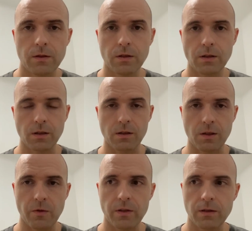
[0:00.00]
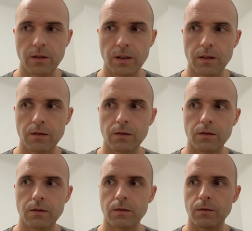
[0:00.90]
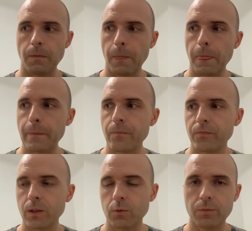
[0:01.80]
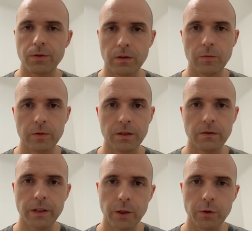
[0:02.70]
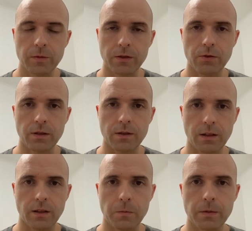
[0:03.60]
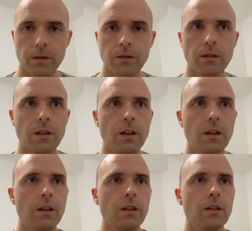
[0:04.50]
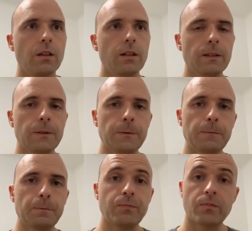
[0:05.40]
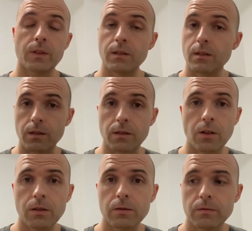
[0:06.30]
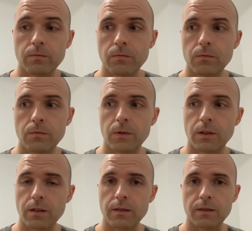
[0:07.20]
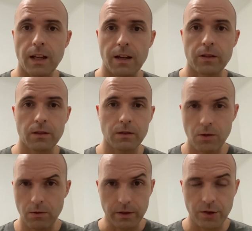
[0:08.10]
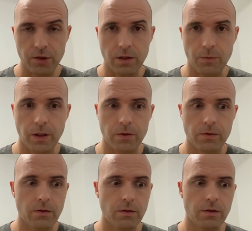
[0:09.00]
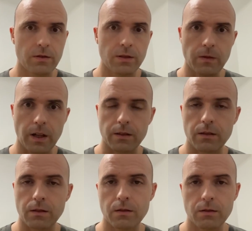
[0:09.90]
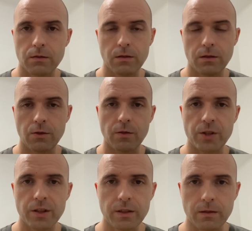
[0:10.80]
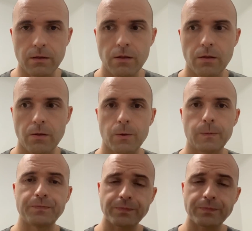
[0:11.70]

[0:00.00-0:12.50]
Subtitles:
This is something that will probably vary between setups. Syzkaller doesn't have any knowledge about the devices in your machine, so